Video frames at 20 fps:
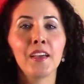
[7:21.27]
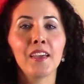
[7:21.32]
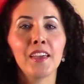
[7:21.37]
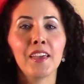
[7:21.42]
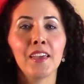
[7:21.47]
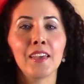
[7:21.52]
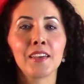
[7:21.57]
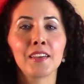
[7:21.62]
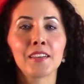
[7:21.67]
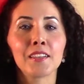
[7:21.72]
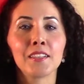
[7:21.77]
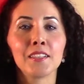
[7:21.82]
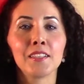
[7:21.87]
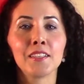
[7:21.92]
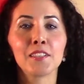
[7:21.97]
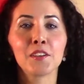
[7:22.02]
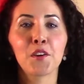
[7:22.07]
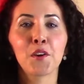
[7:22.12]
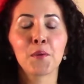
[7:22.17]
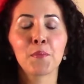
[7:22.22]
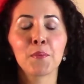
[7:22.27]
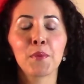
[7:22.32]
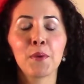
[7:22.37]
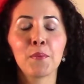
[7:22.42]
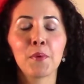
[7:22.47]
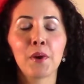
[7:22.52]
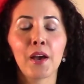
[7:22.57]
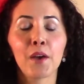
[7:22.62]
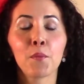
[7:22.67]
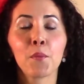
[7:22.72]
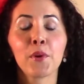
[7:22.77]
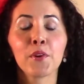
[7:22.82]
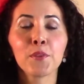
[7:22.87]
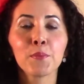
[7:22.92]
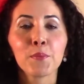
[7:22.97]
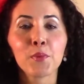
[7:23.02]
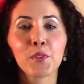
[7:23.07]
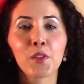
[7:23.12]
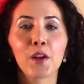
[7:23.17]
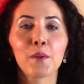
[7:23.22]
And I wear them
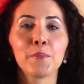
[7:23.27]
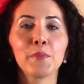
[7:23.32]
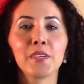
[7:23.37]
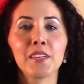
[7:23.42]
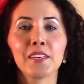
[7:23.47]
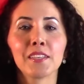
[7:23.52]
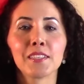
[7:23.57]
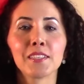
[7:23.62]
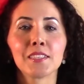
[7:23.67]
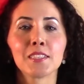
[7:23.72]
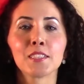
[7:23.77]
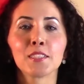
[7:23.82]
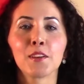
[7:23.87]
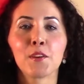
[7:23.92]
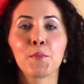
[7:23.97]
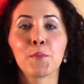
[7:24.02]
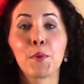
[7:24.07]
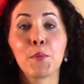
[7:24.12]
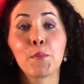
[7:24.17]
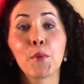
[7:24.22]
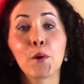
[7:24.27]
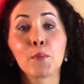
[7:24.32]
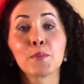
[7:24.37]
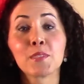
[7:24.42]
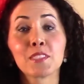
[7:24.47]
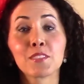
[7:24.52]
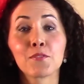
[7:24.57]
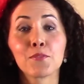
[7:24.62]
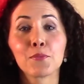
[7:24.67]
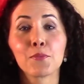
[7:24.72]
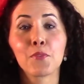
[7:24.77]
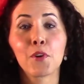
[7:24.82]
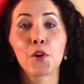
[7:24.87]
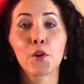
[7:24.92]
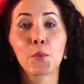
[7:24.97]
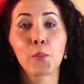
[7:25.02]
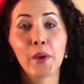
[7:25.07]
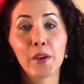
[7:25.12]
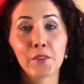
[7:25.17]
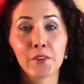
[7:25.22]
a lot because my mom's far
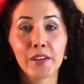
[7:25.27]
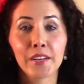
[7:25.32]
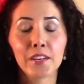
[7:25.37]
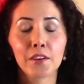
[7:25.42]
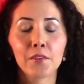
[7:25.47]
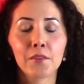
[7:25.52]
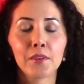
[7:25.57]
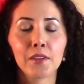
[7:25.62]
away right now.